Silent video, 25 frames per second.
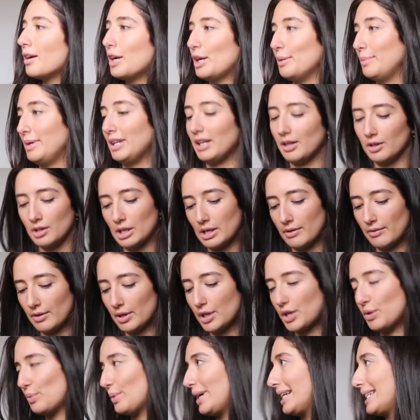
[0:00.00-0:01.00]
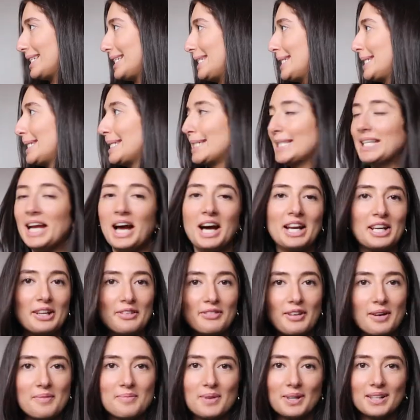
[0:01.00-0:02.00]
I mean, I don't even know where to start,
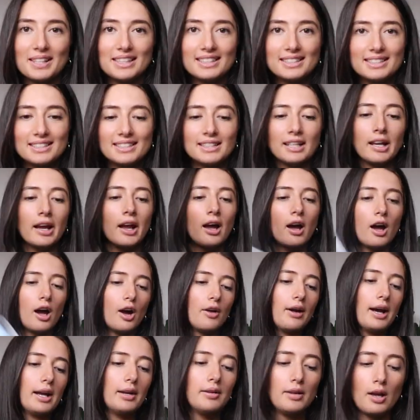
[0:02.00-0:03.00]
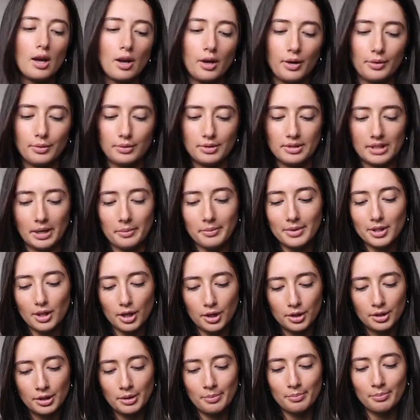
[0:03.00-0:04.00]
if I'm honest. All right, we'll start with
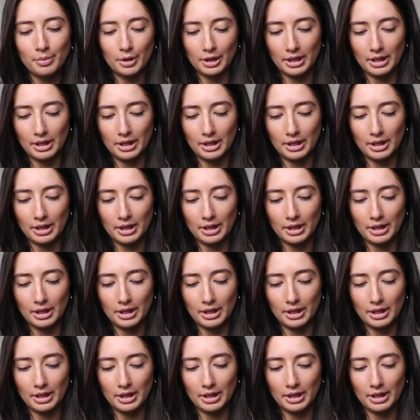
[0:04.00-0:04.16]
condom